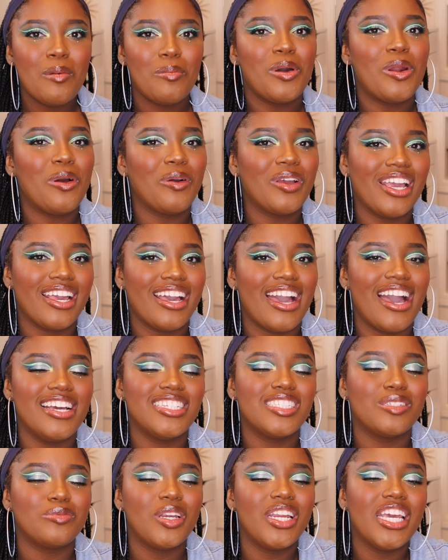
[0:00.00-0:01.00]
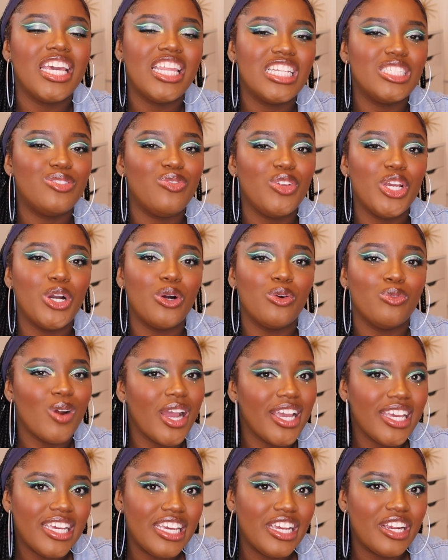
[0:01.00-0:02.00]
But okay guys, I'm gonna end this video
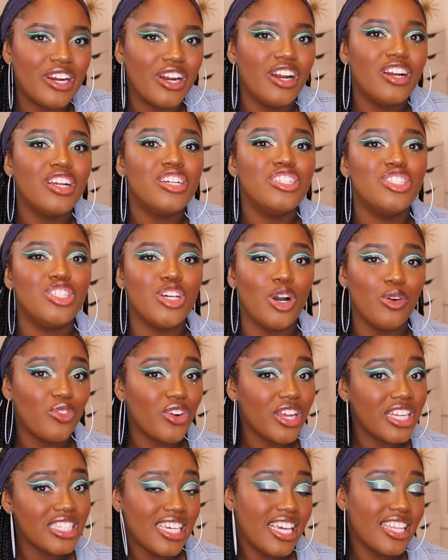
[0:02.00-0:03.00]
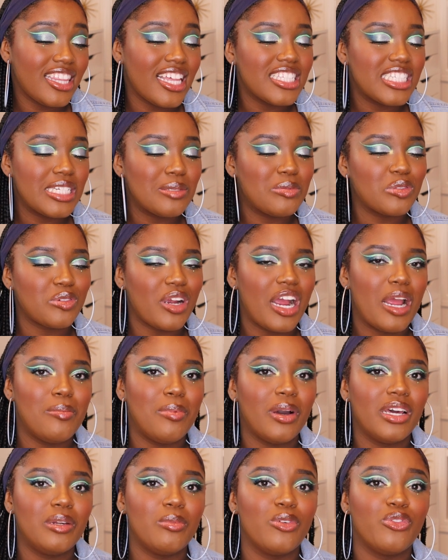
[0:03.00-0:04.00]
right here. Don't forget to hit that subscribe
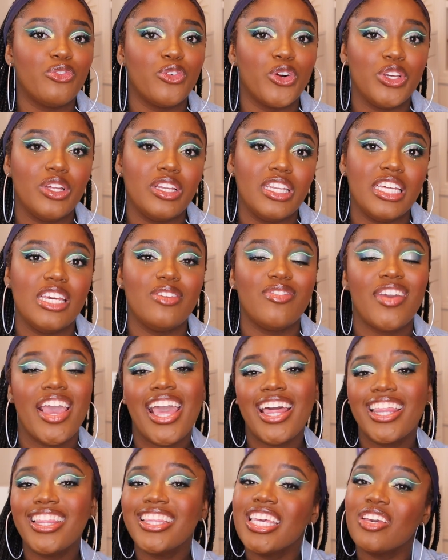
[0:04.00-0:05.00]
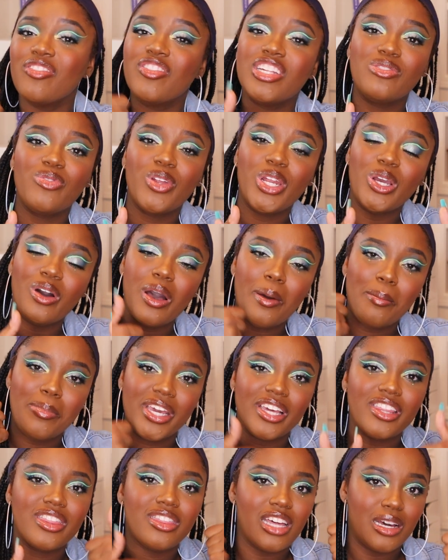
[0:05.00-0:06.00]
button before you leave and give this video a
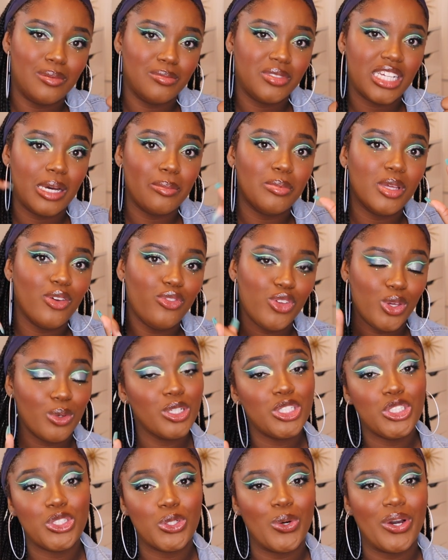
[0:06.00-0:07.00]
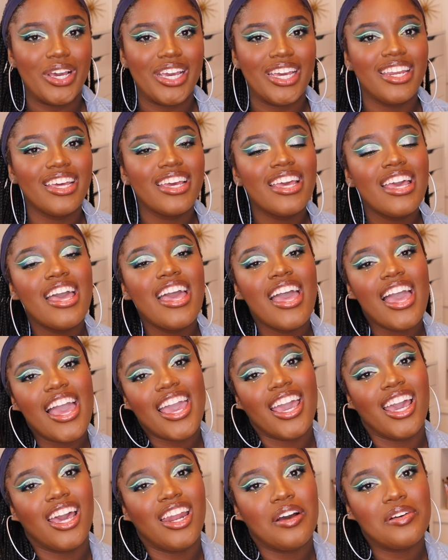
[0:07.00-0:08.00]
big thumbs up if you enjoyed.
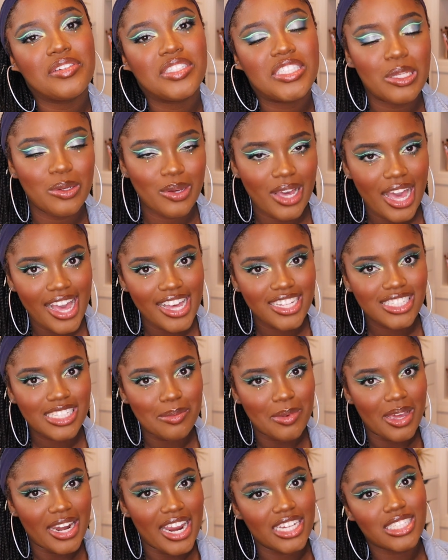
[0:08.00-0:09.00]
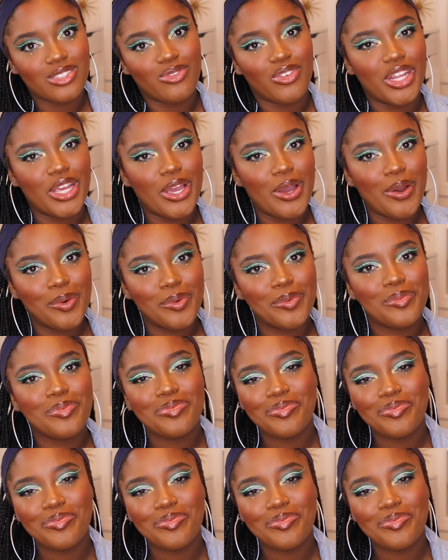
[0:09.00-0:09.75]
And I'll see you guys in my next video.